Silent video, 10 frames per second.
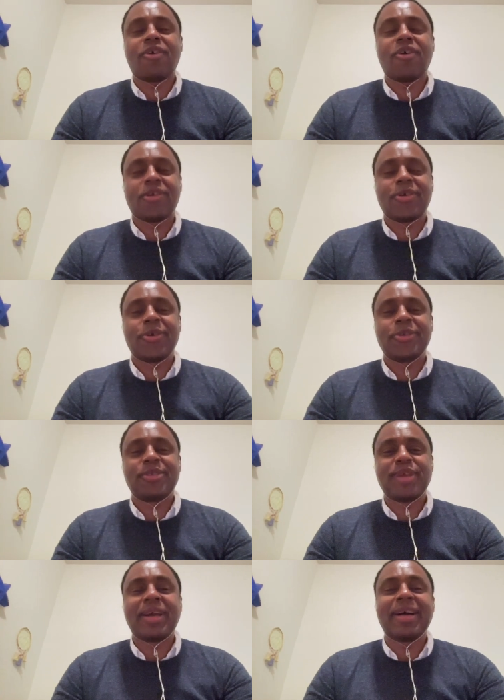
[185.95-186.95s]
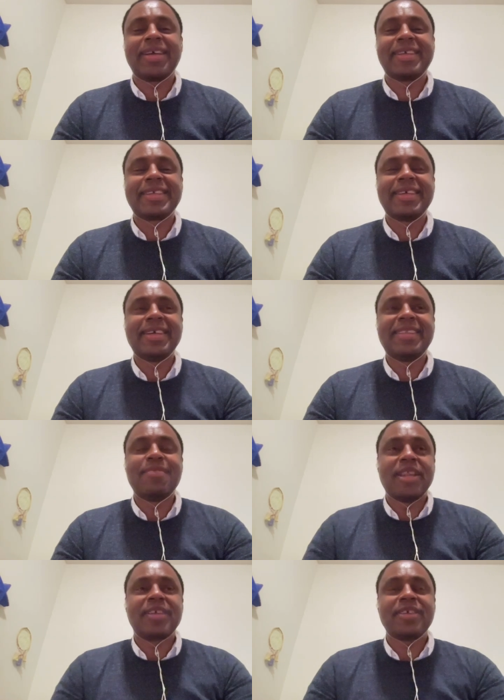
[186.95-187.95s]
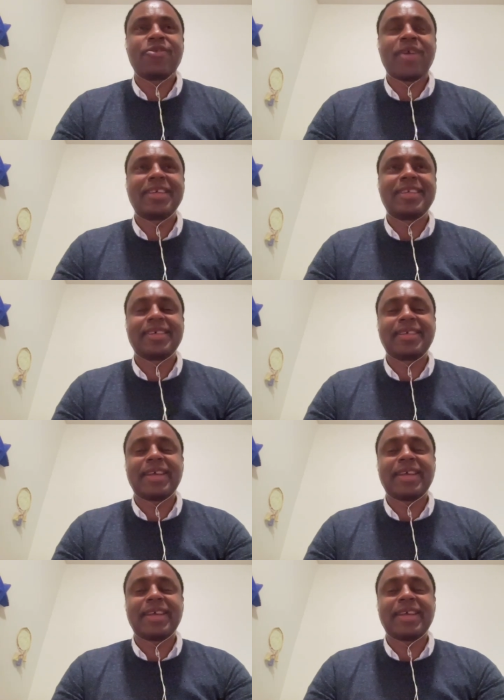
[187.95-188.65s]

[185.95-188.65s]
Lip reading: articles because the media is in crisis.